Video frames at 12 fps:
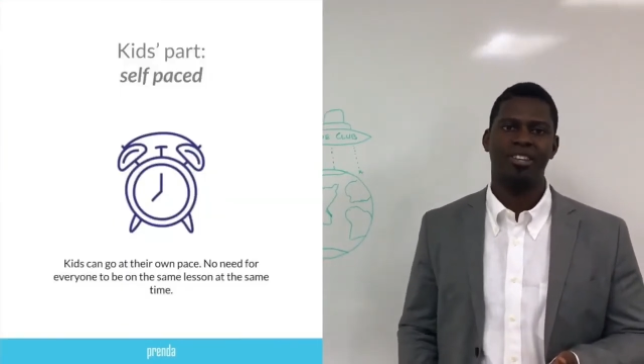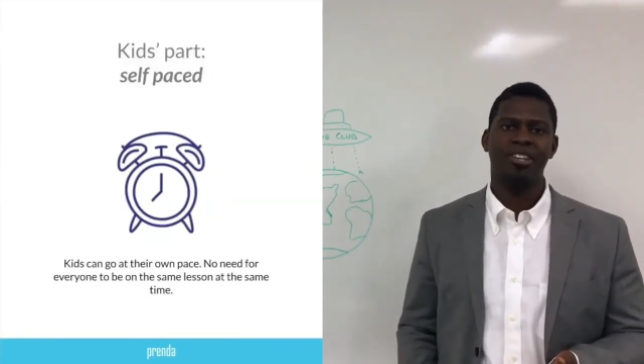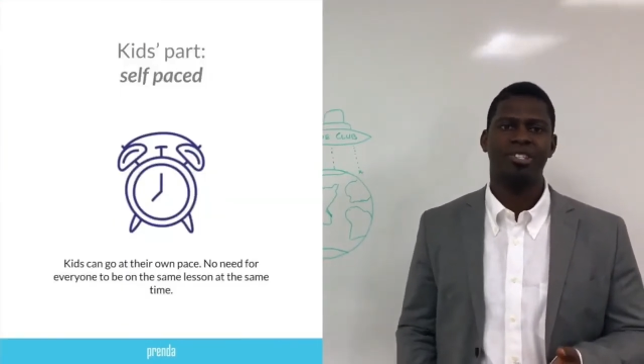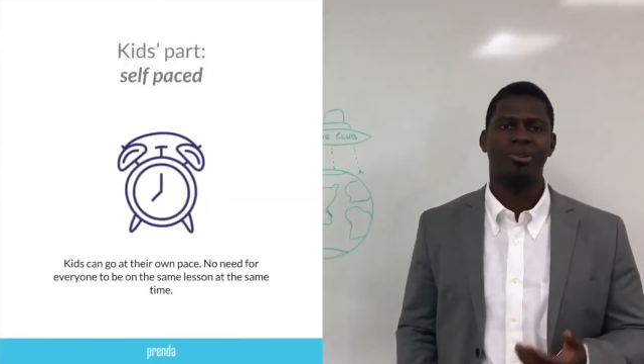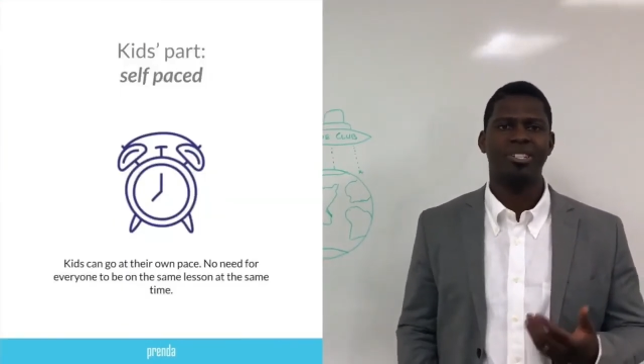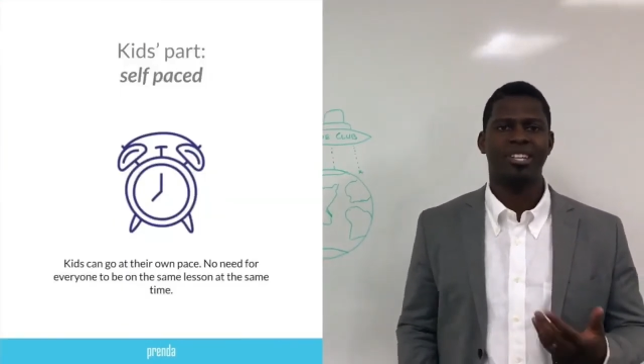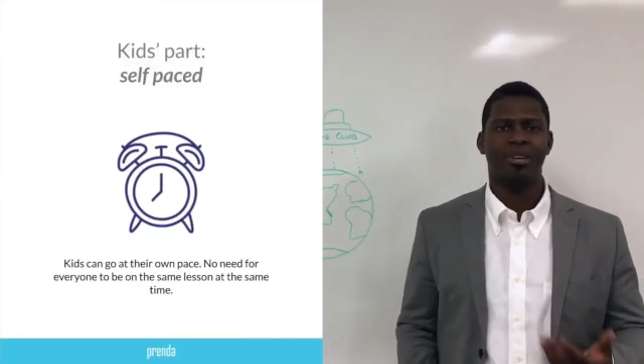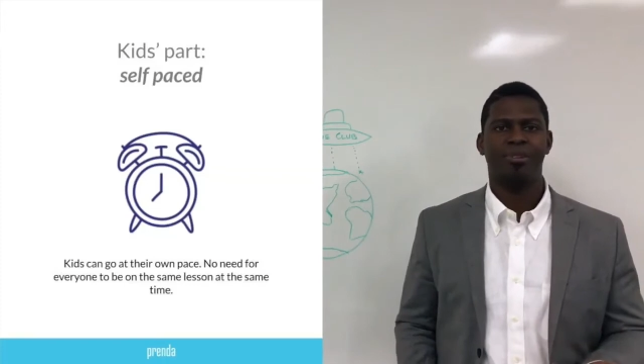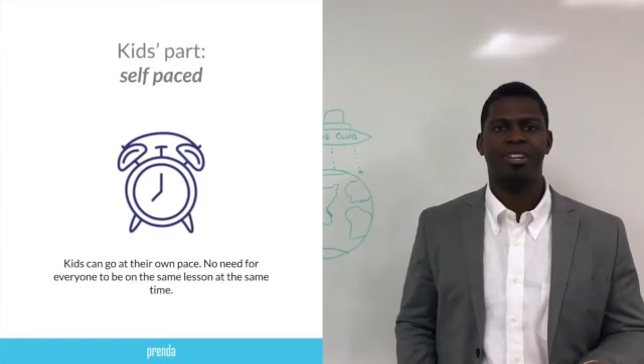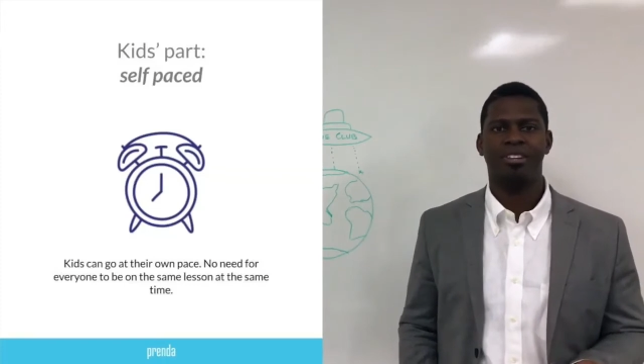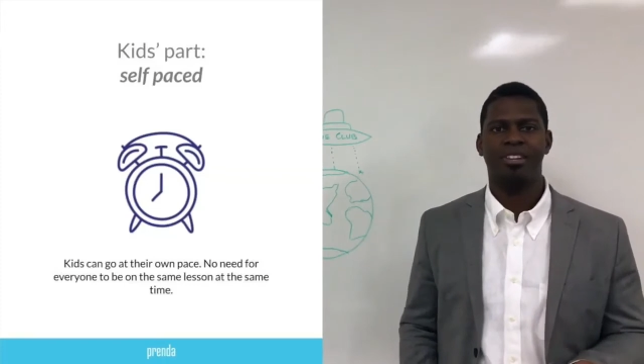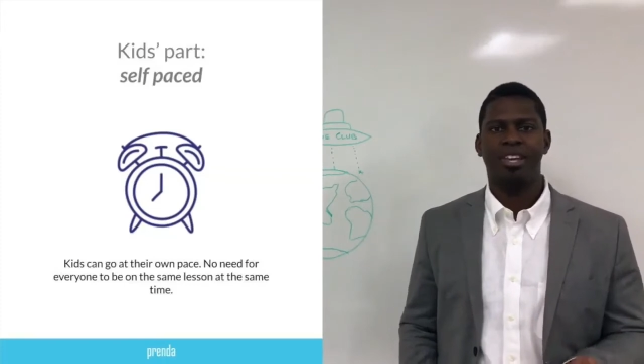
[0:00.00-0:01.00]
So what does that
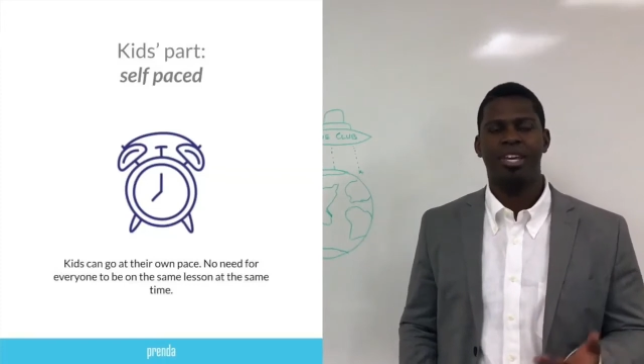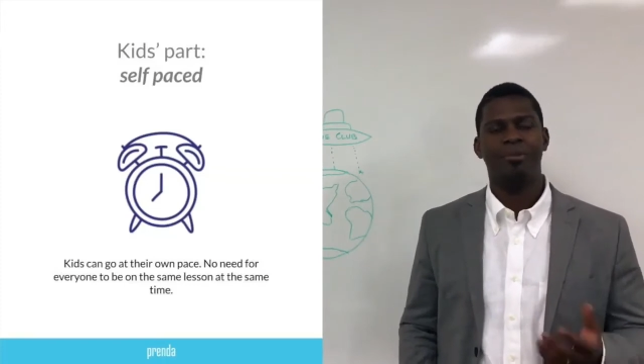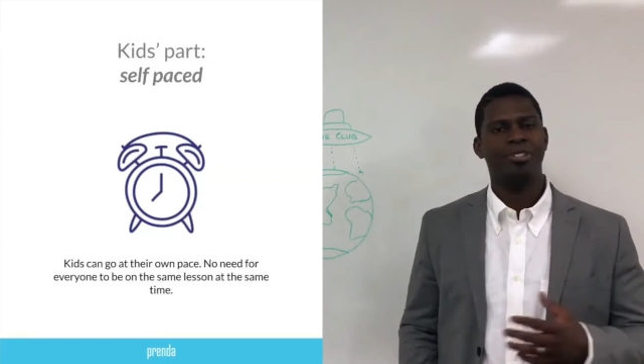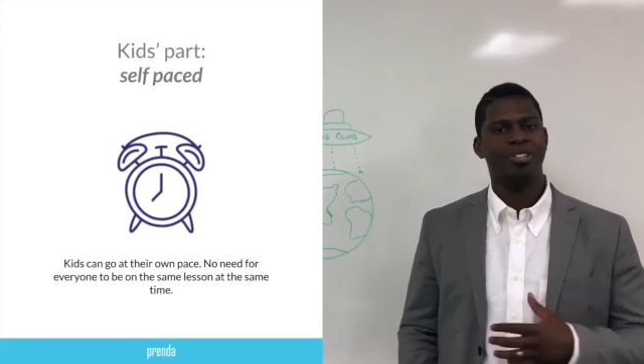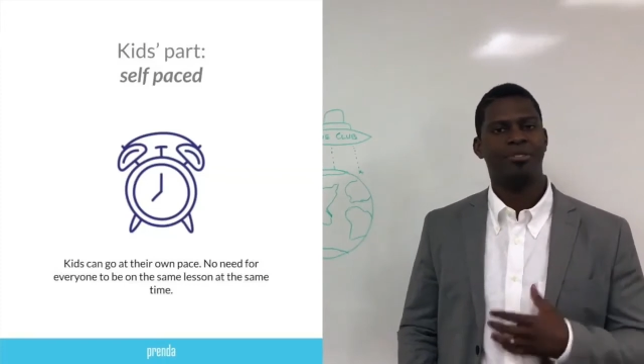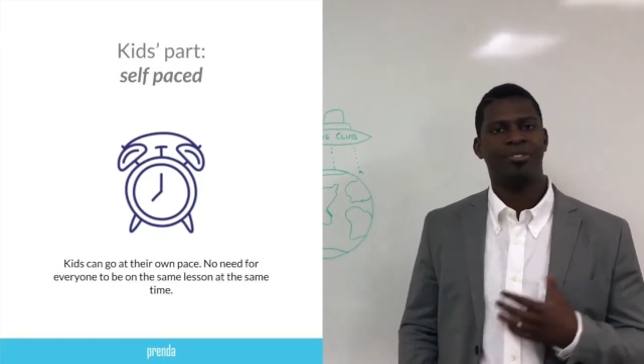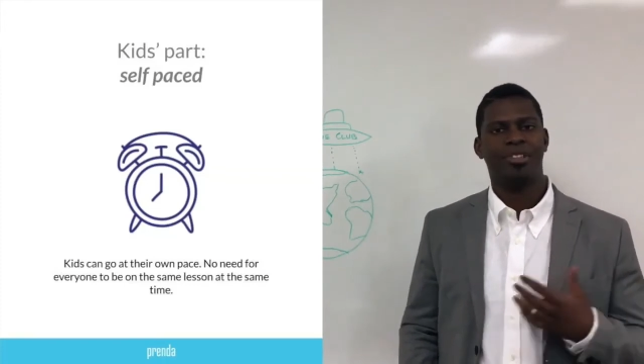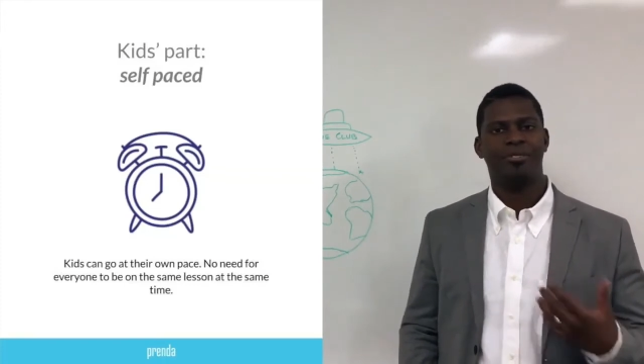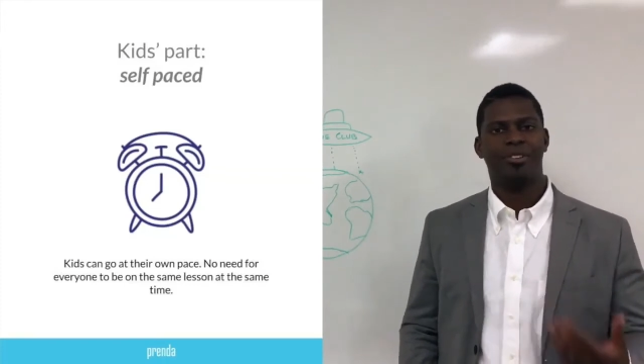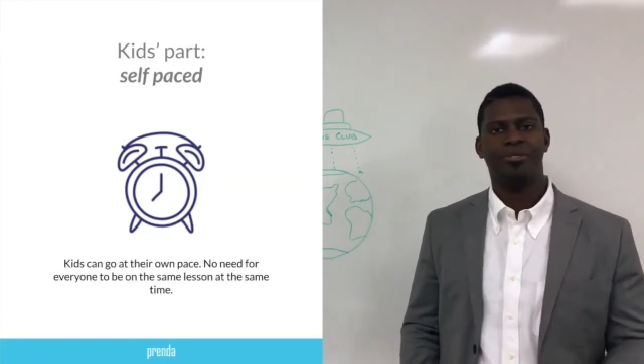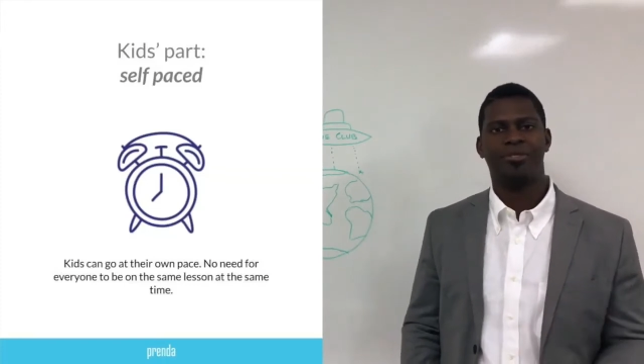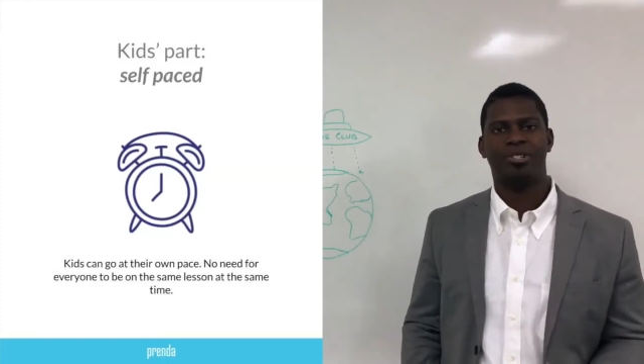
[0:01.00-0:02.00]
mean? It means after that
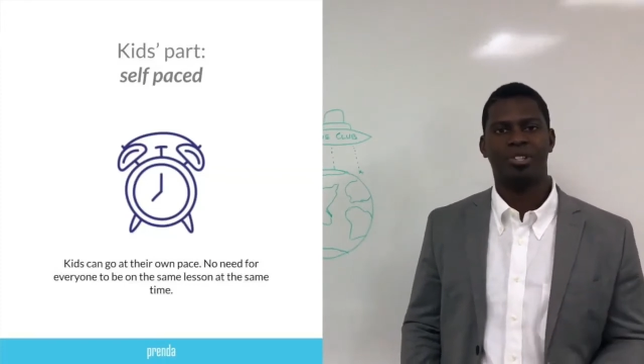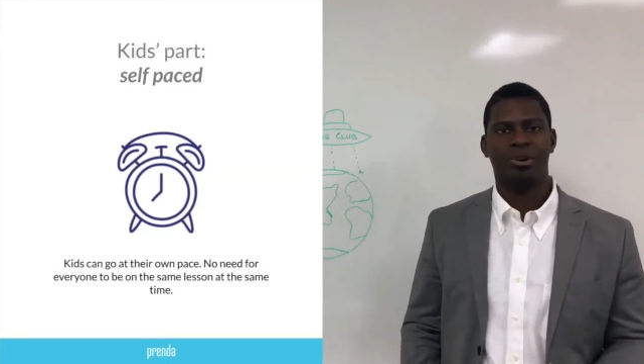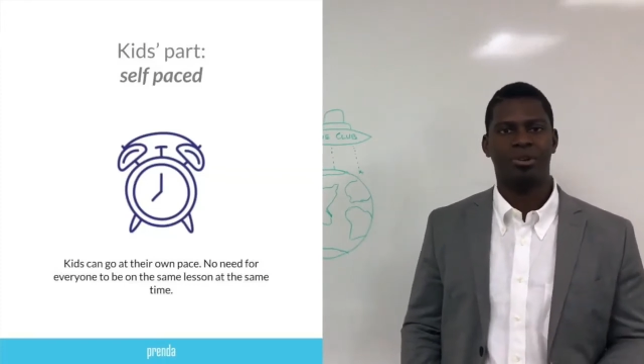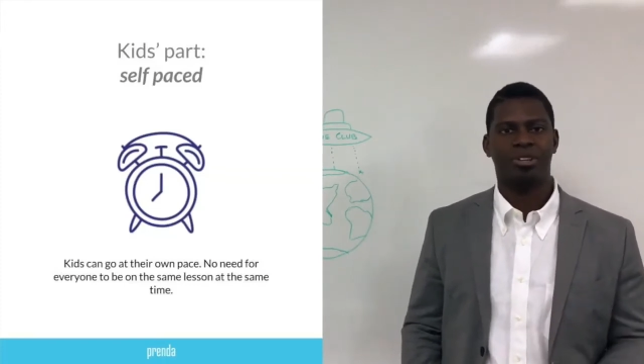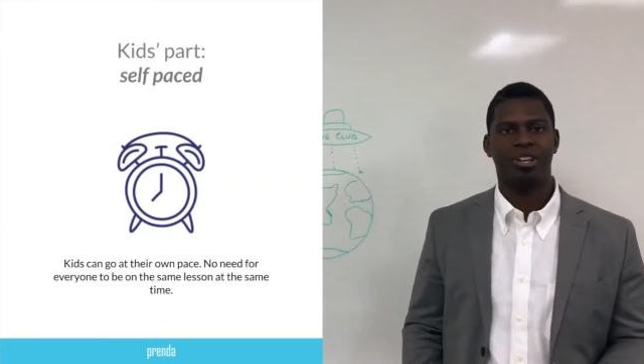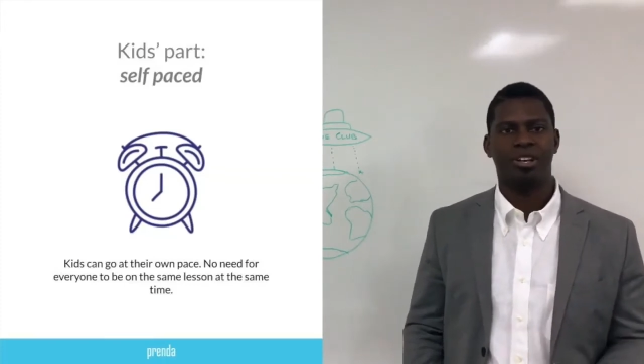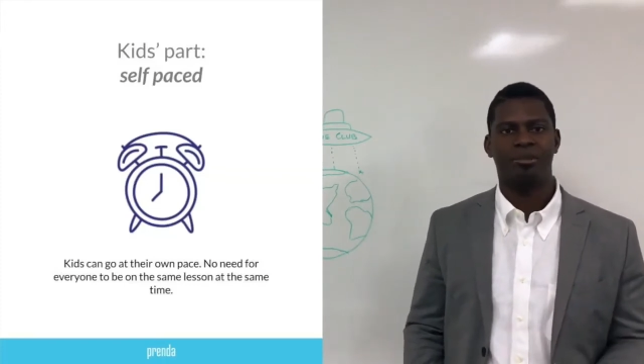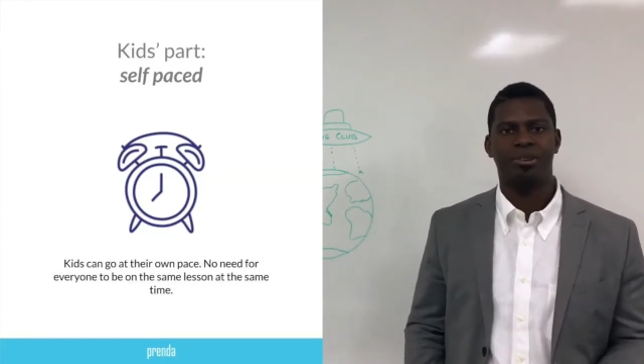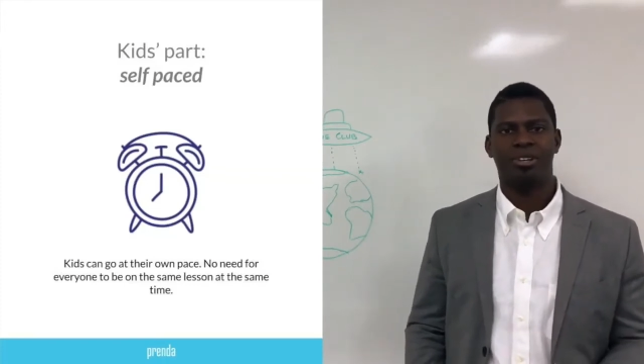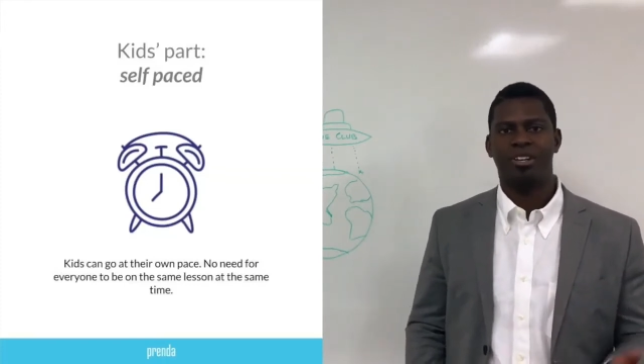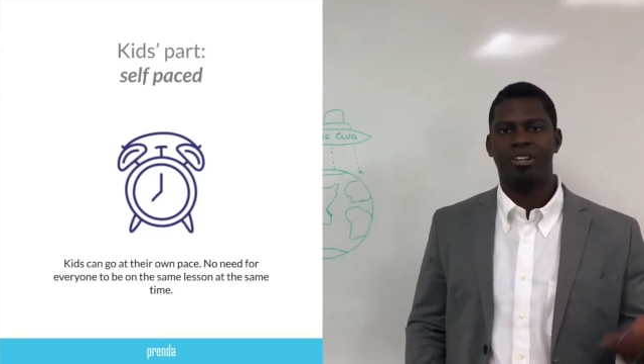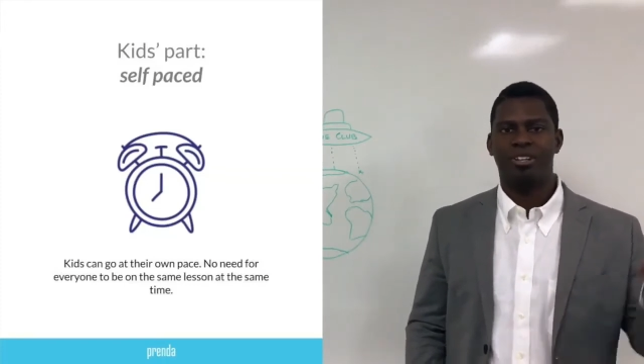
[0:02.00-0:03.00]
very first code club,